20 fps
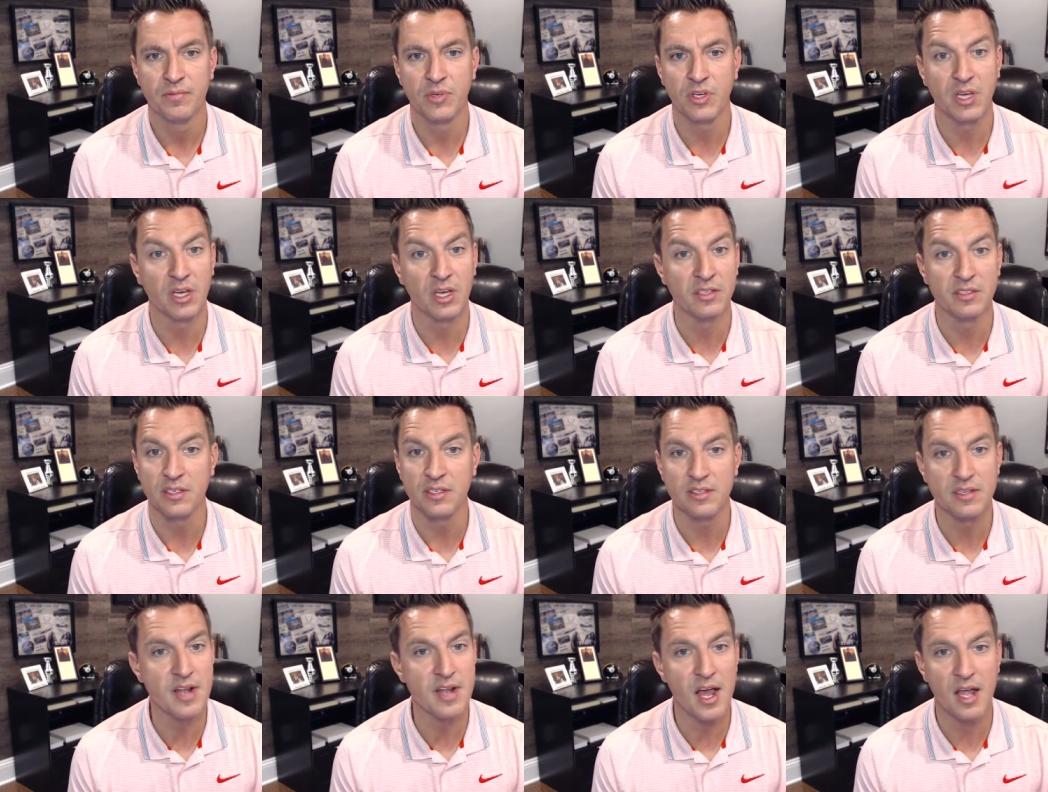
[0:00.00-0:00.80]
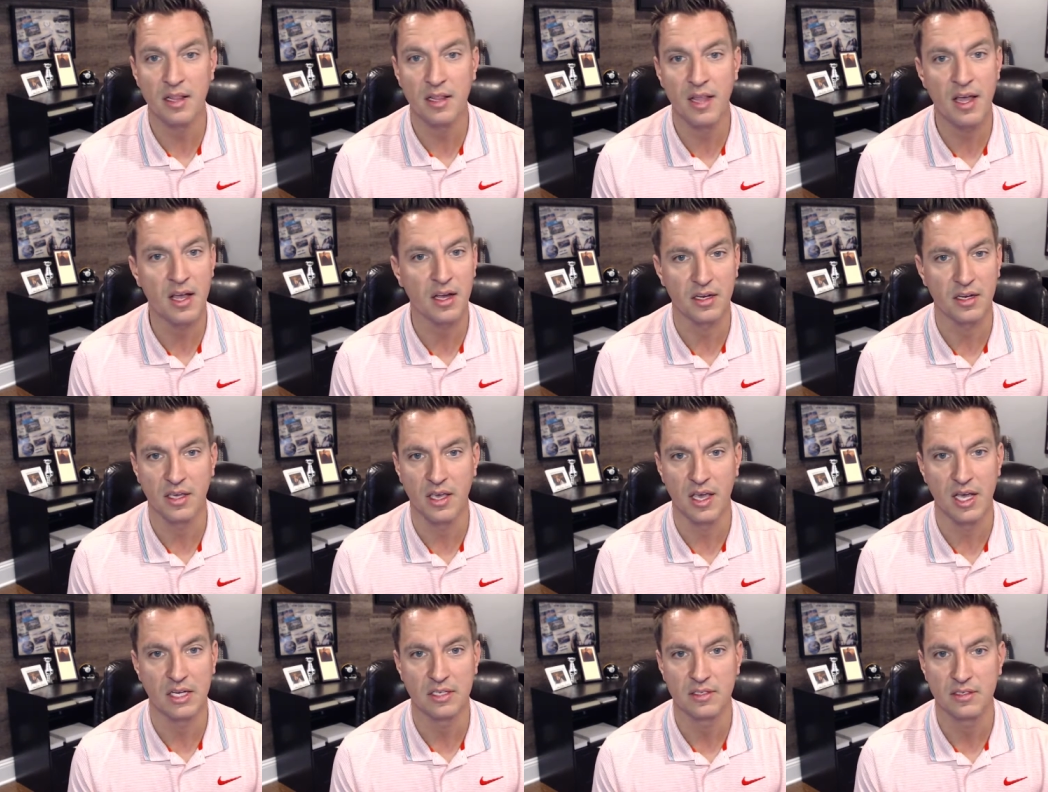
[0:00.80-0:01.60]
Because it's not
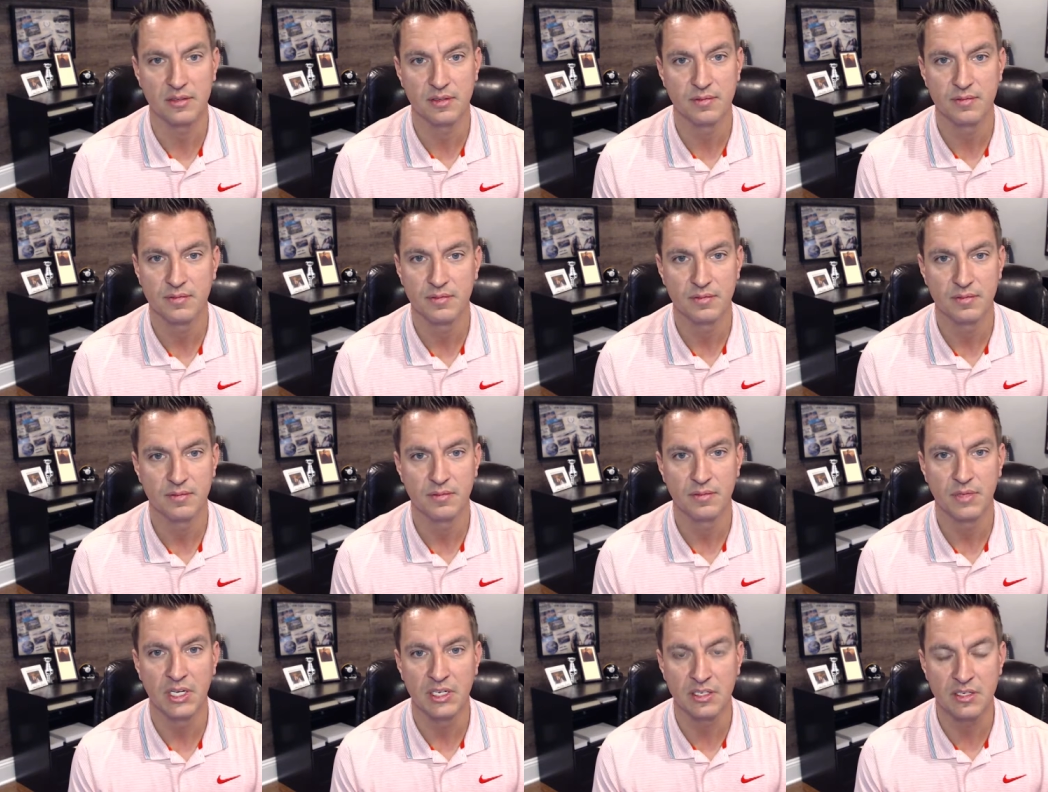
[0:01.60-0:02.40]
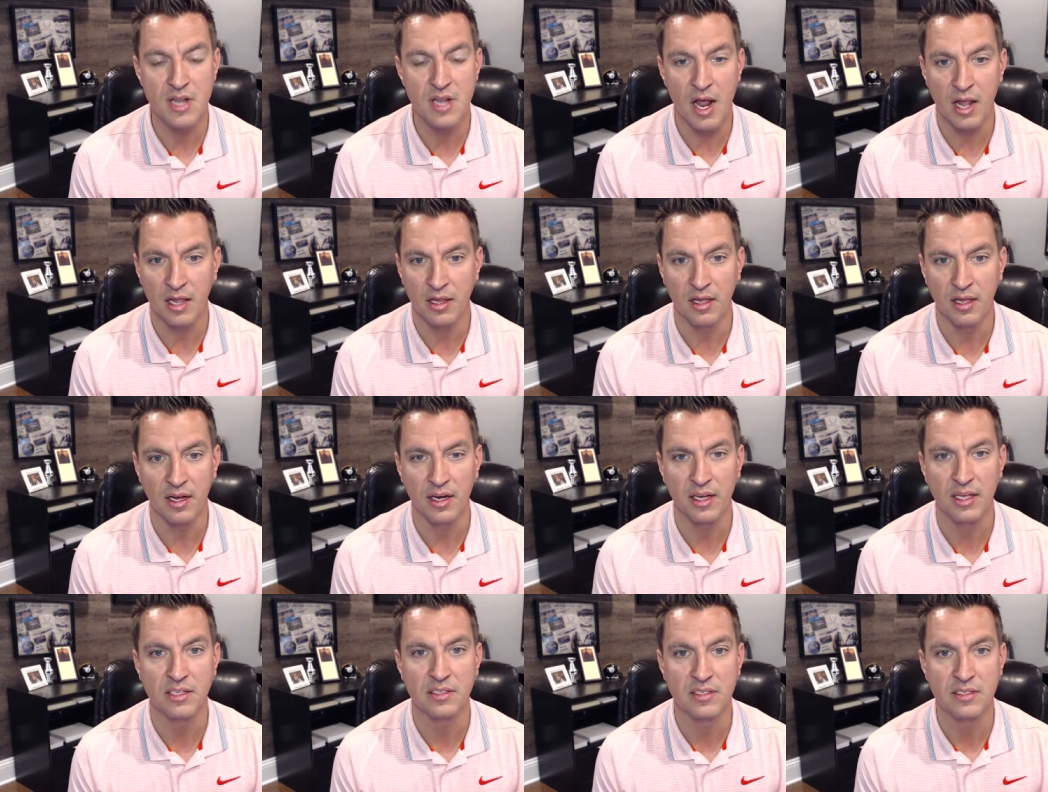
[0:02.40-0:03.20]
luck, guys. It's not
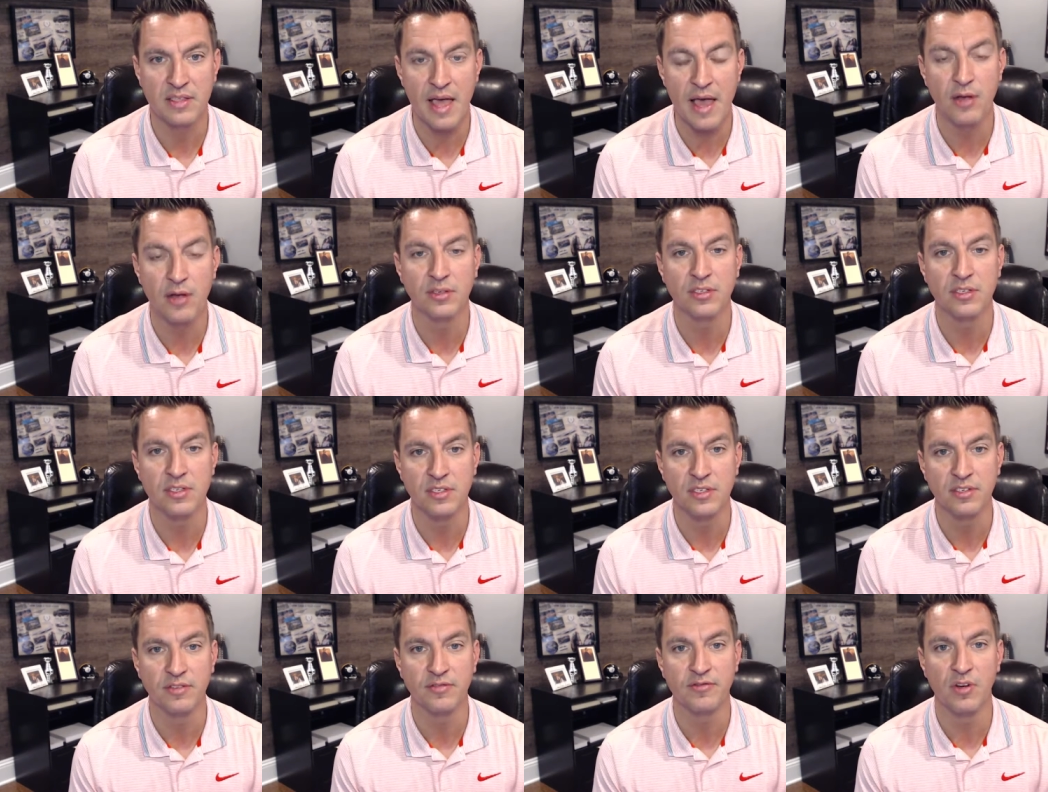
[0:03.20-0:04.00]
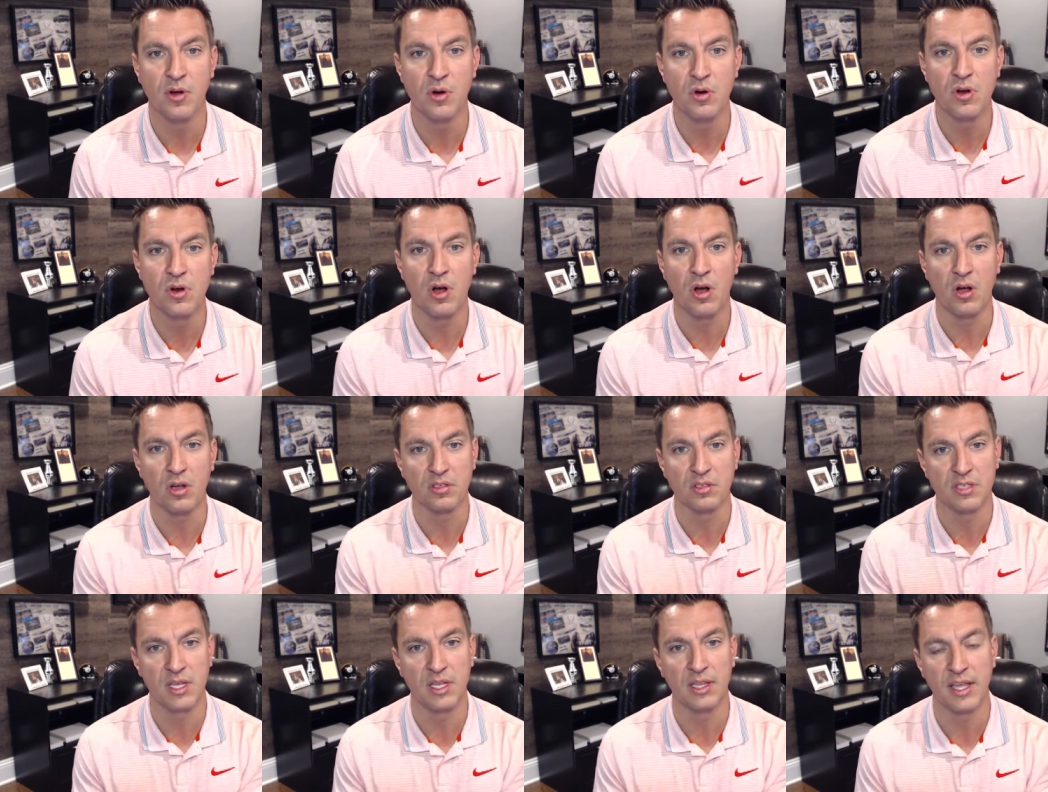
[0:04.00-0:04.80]
luck. It's thousands of phone
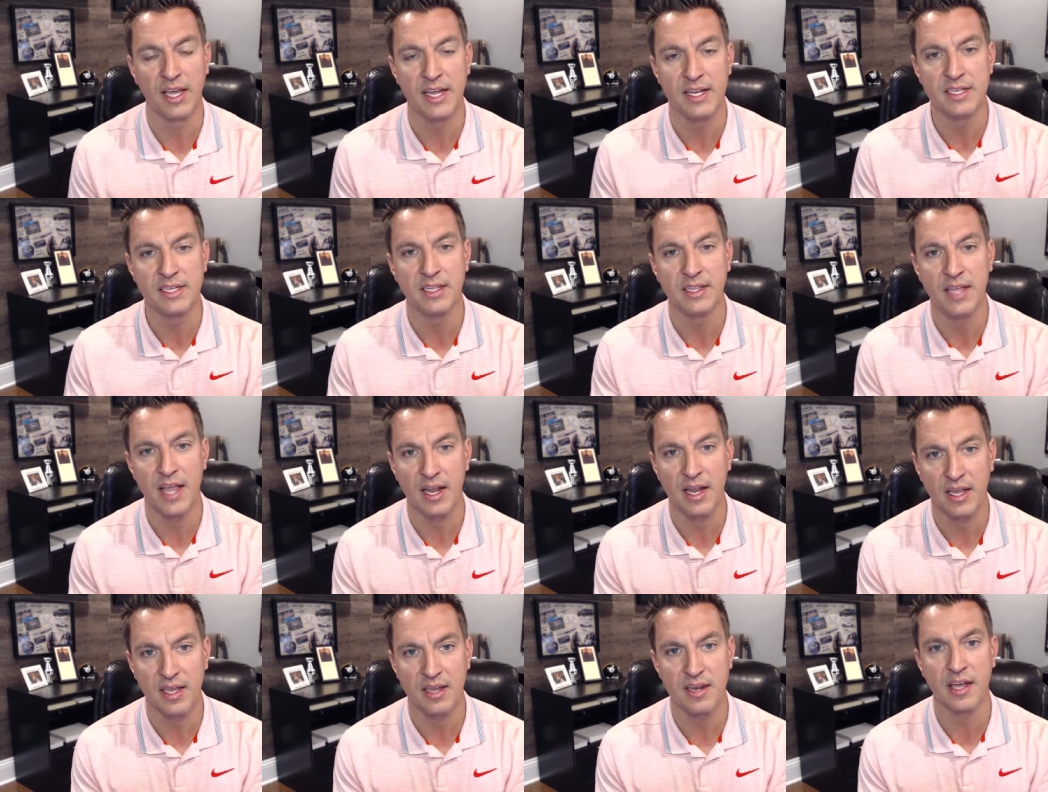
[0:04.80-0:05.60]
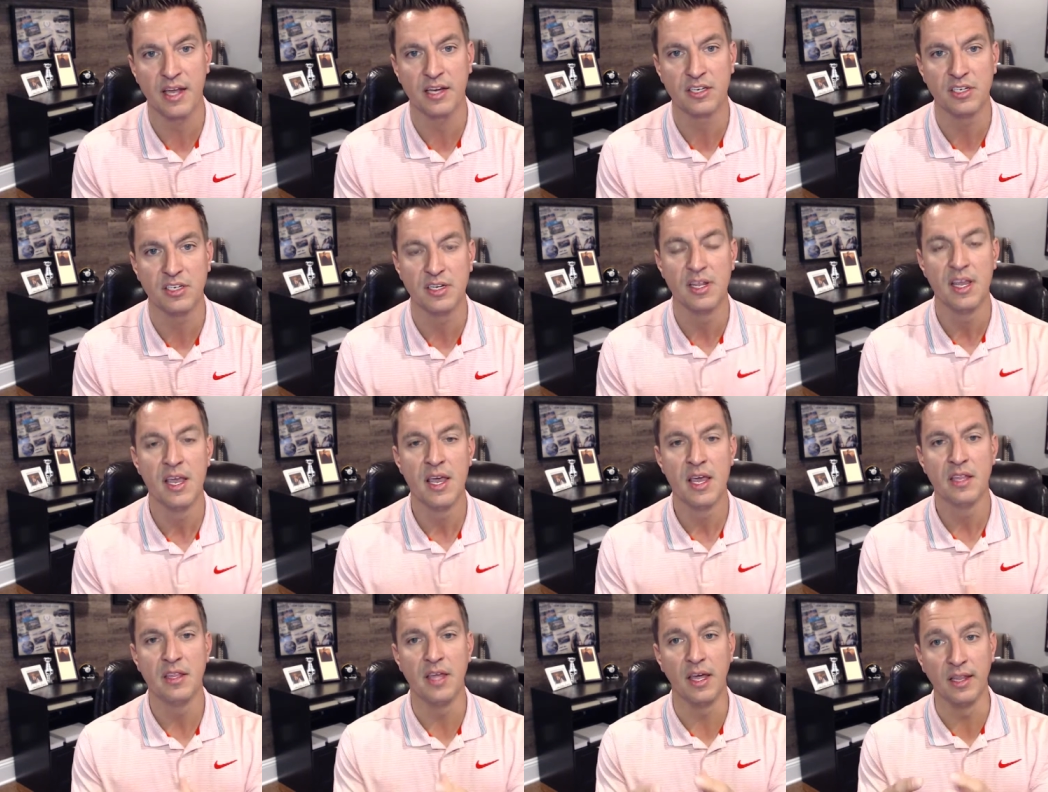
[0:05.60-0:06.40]
calls that led to that connection
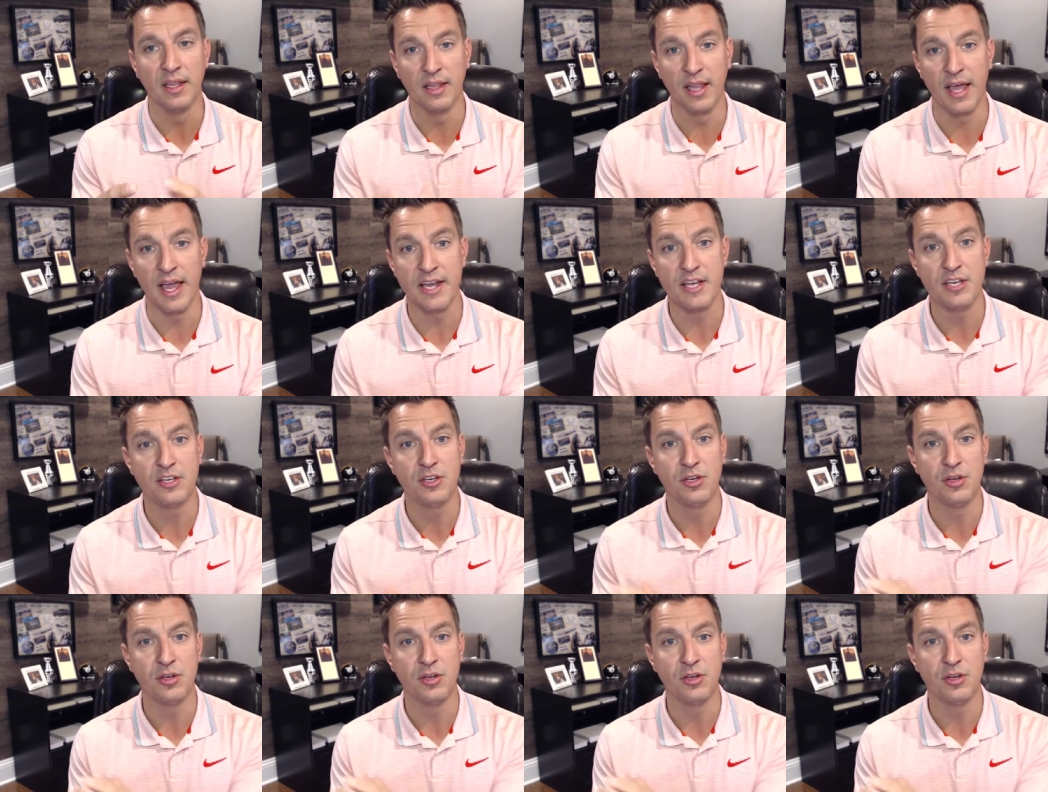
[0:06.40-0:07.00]
that led